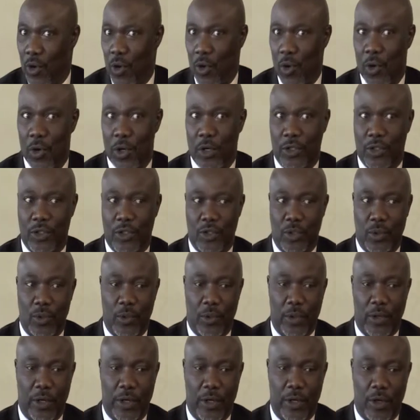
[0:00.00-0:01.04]
or
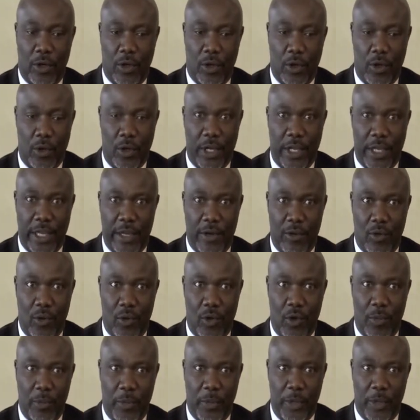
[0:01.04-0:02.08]
to only
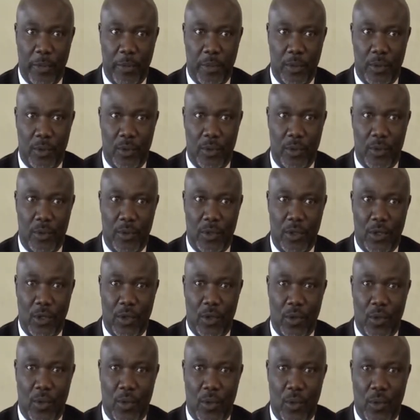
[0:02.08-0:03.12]
enroll people
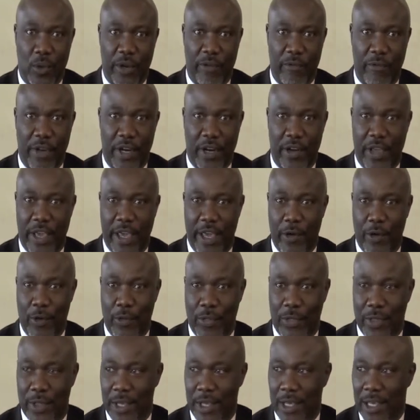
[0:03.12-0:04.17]
who are very
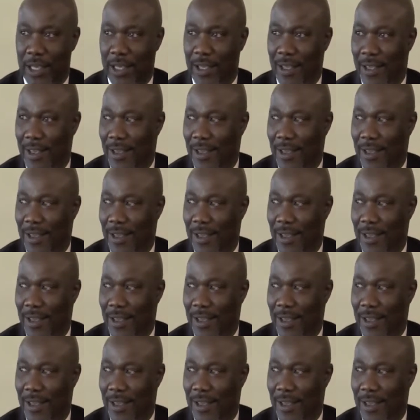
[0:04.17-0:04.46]
healthy